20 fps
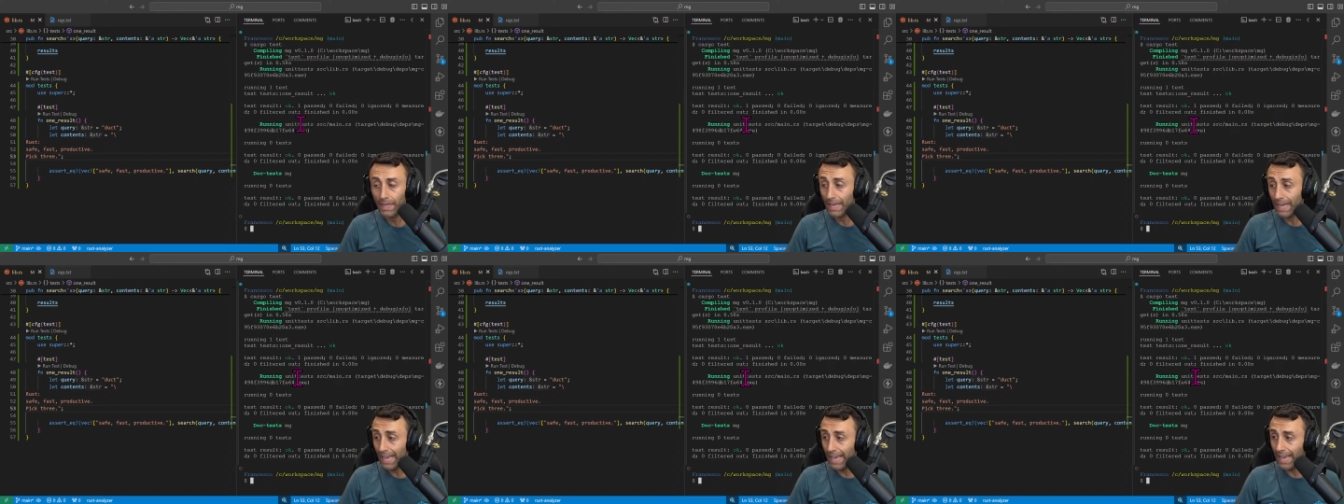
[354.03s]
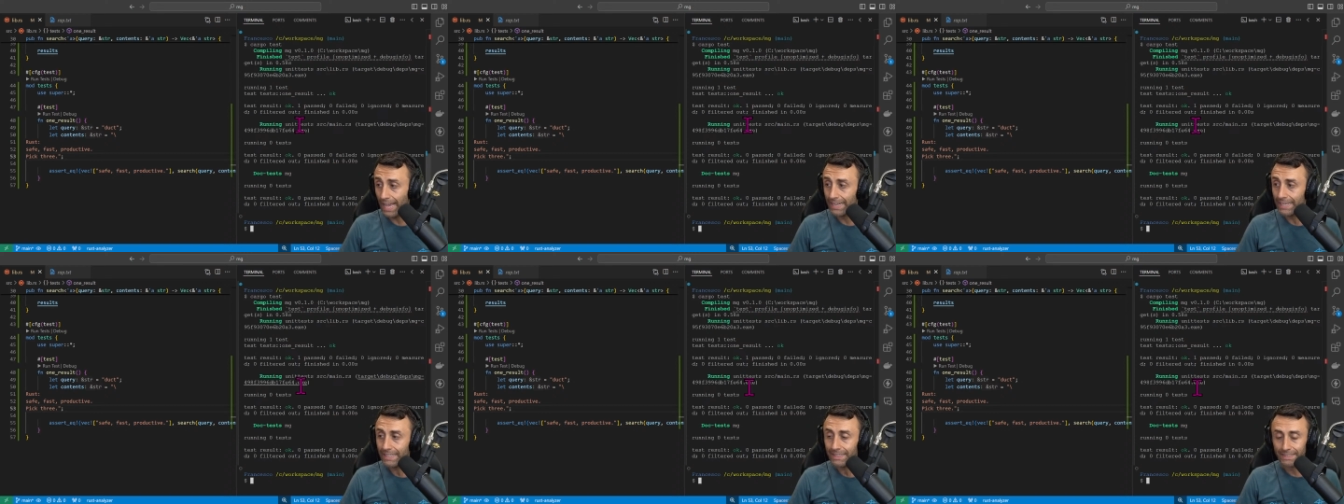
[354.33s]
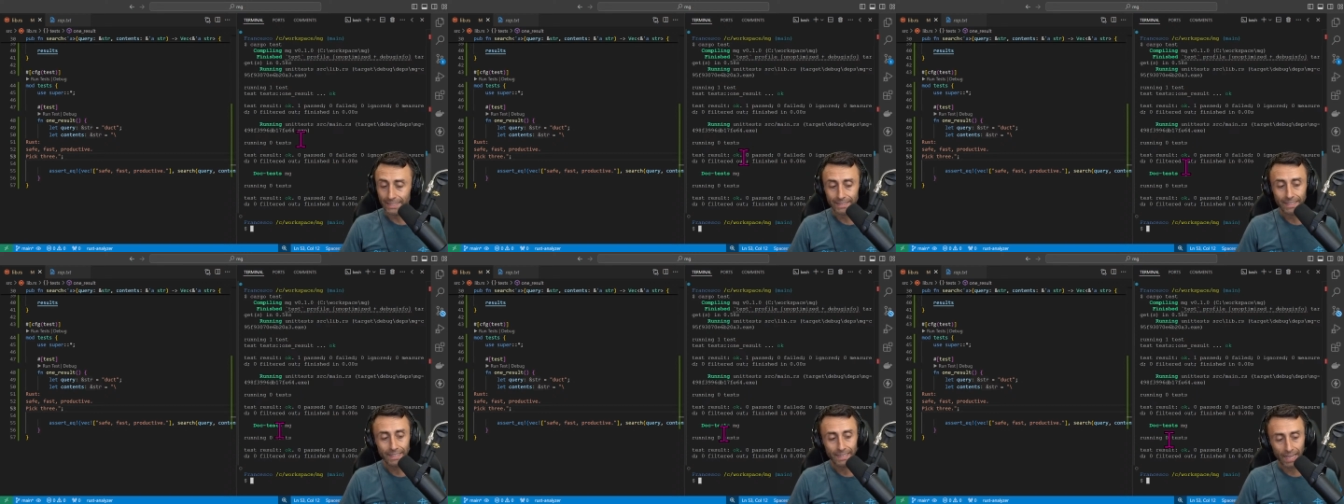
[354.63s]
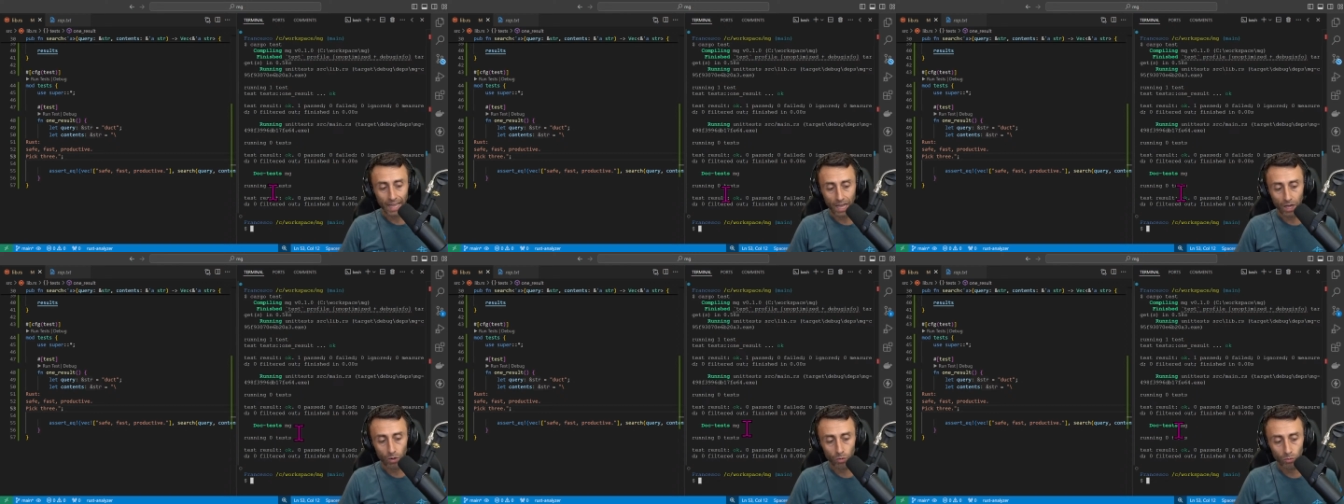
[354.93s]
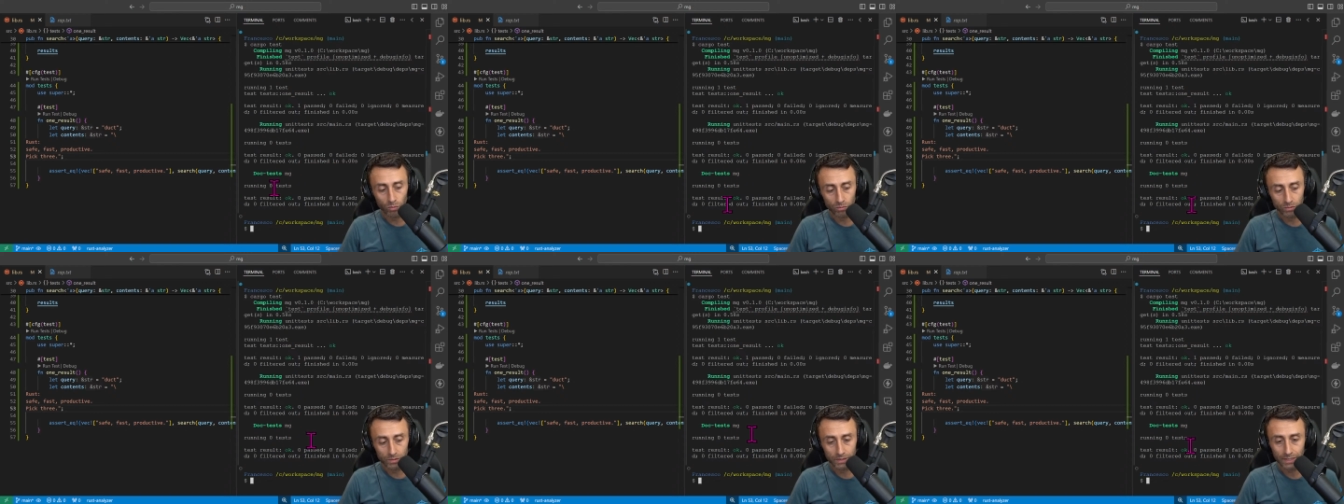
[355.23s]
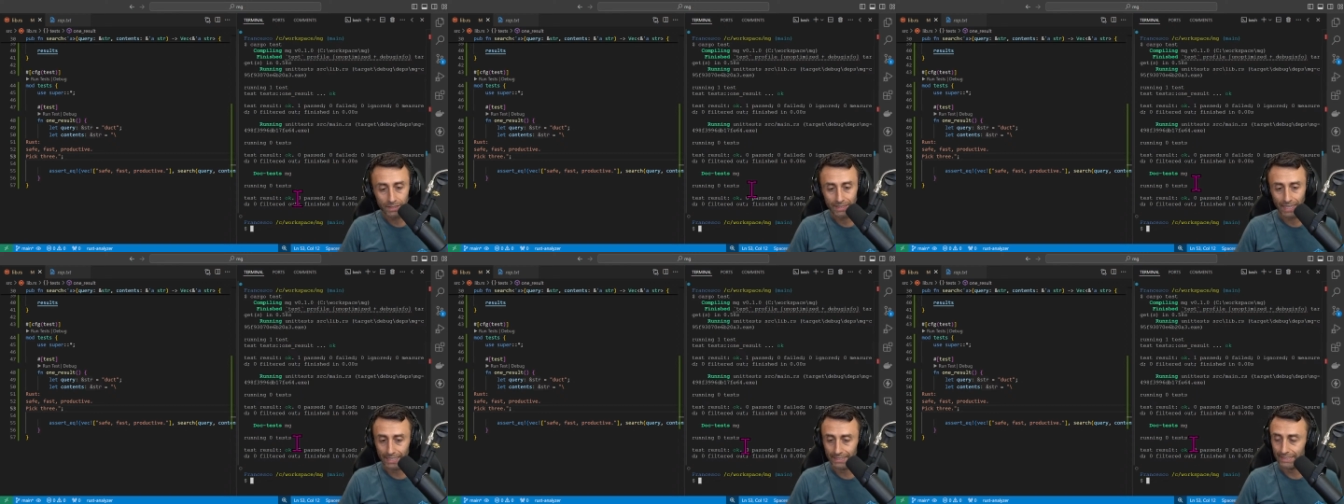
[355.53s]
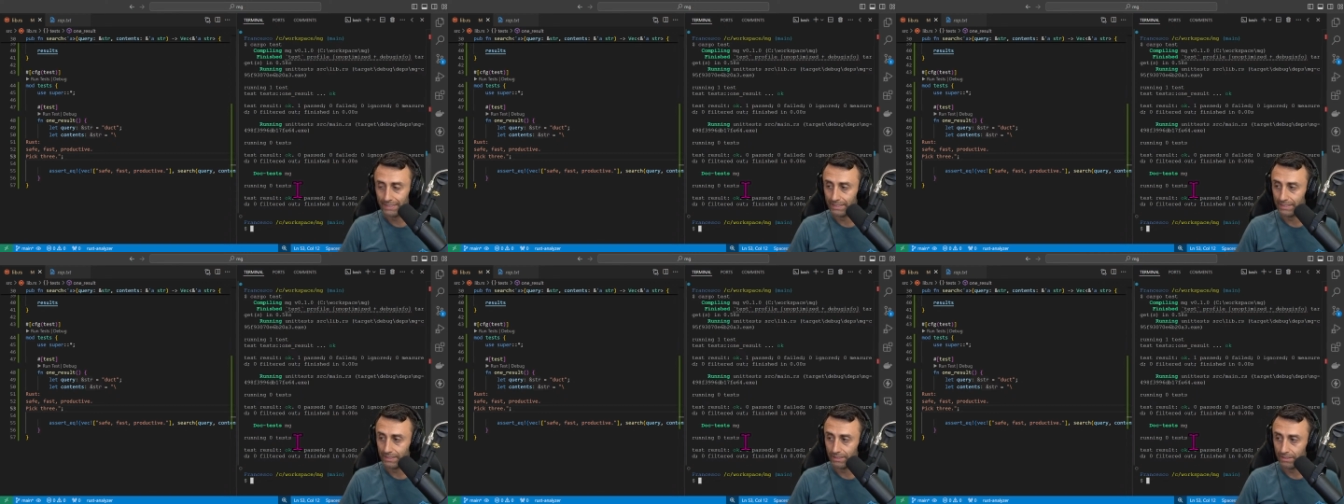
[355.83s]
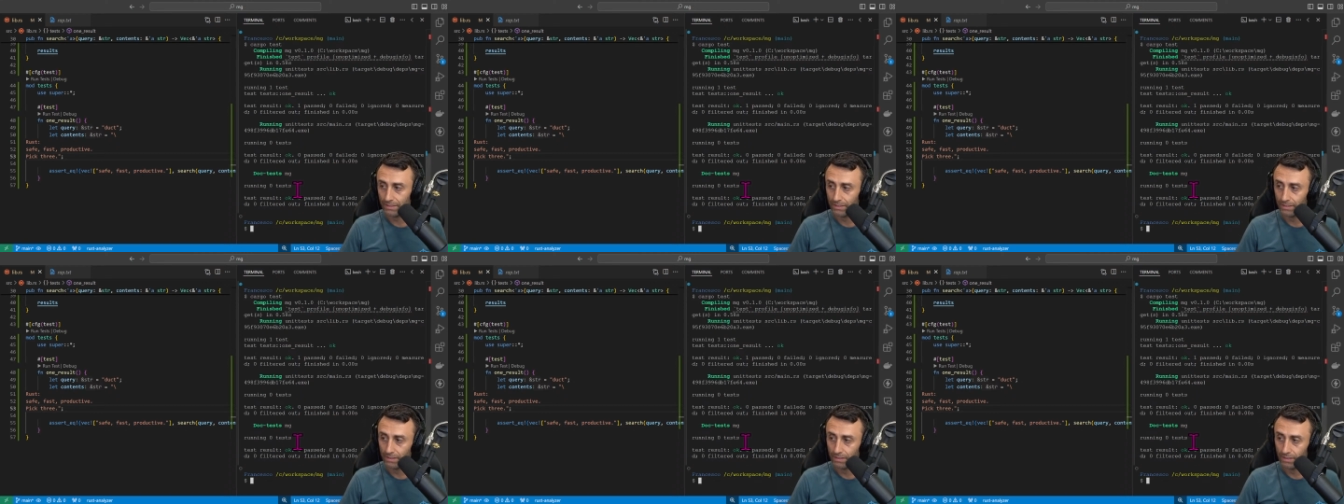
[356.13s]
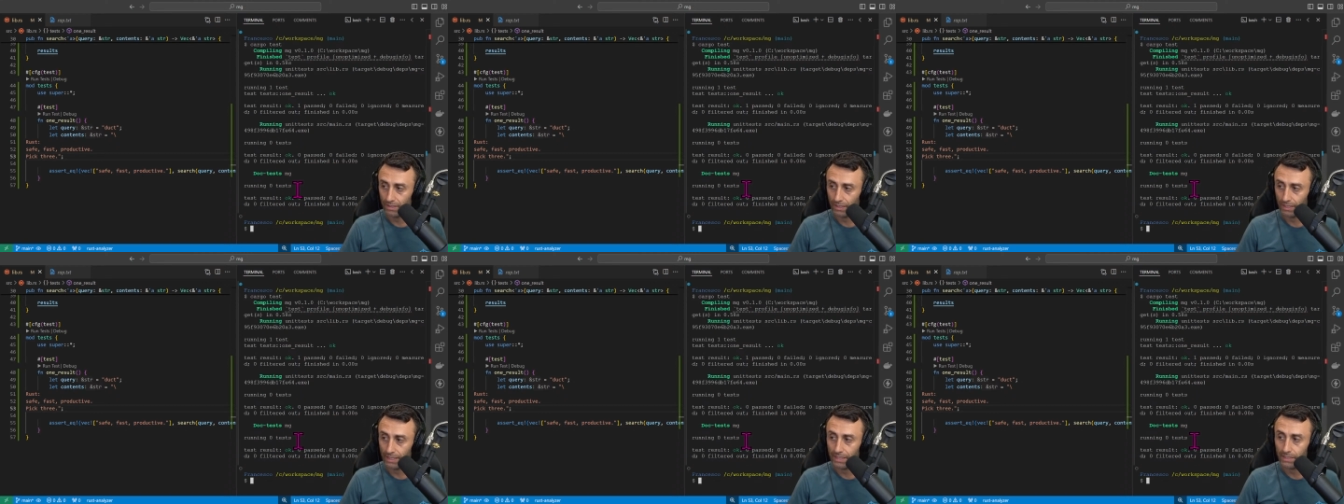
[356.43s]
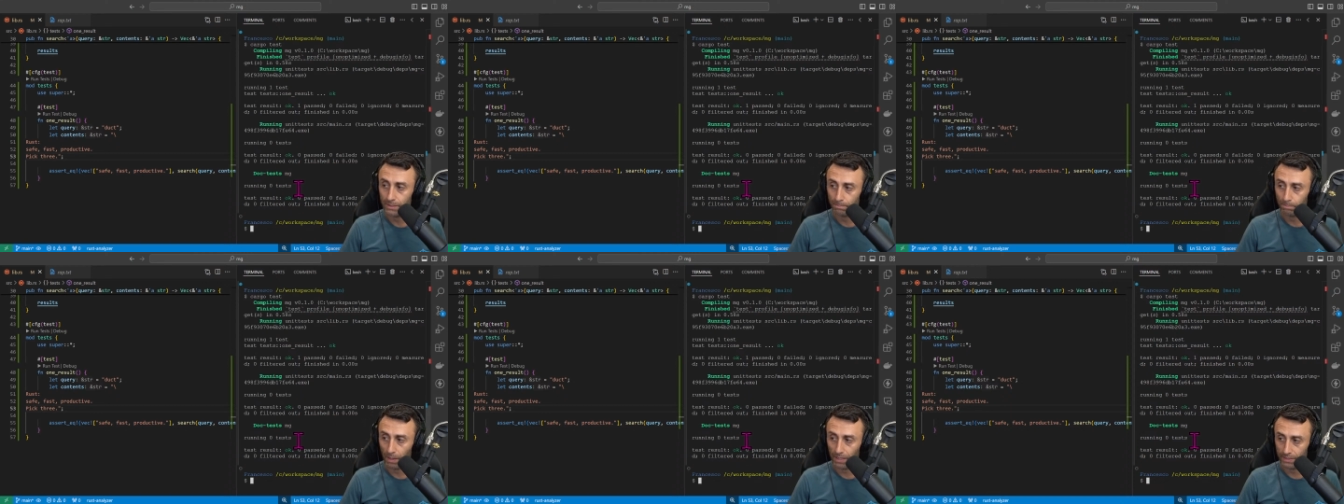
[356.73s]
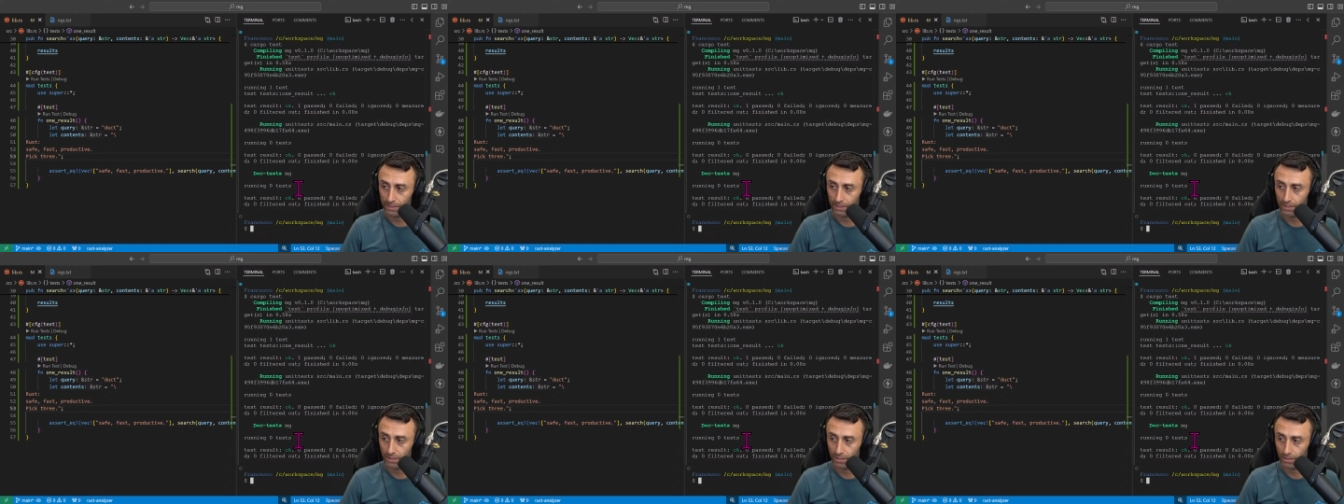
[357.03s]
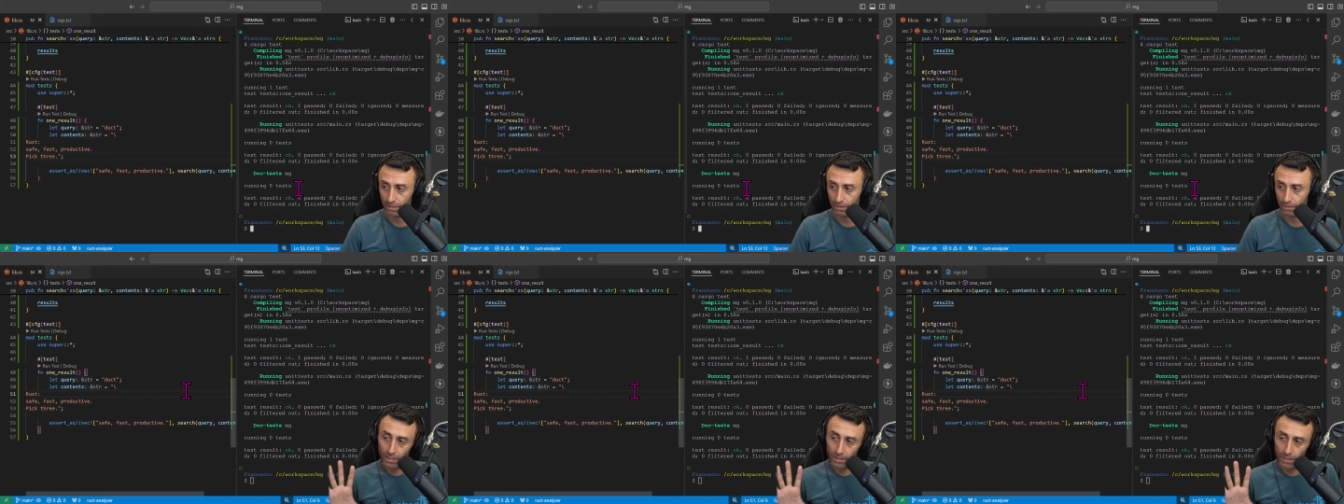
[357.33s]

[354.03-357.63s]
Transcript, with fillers: And indeed now the test is passing.